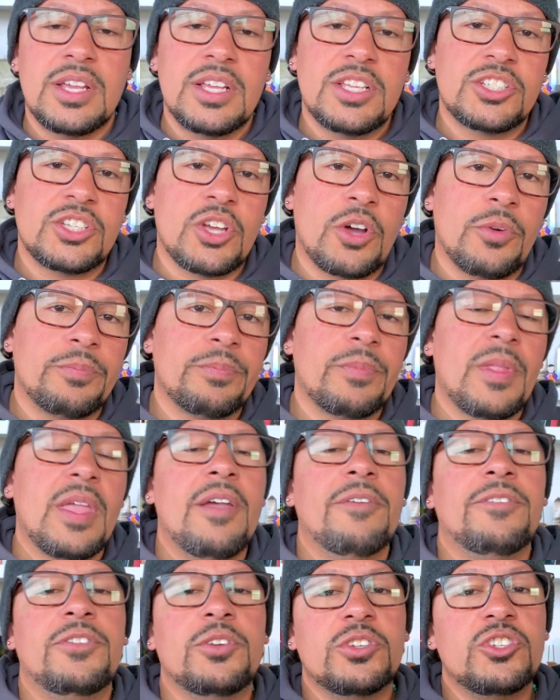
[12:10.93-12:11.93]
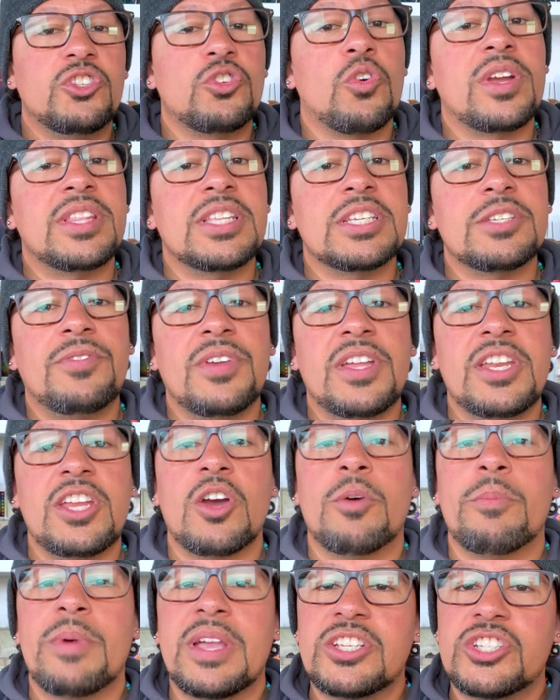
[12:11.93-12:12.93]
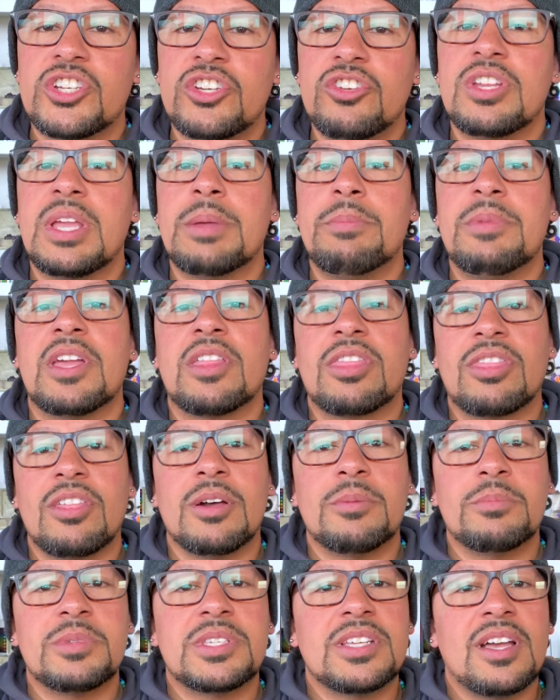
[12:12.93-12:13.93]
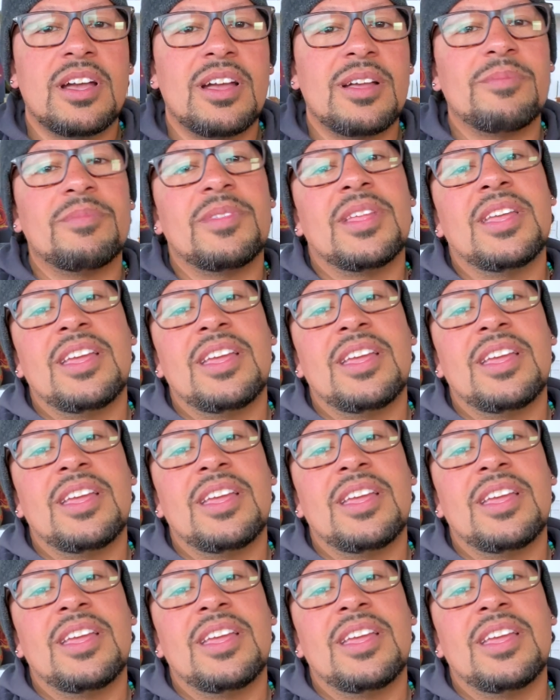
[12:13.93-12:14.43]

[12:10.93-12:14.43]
So if you enjoyed this video, make sure you give me a thumbs up.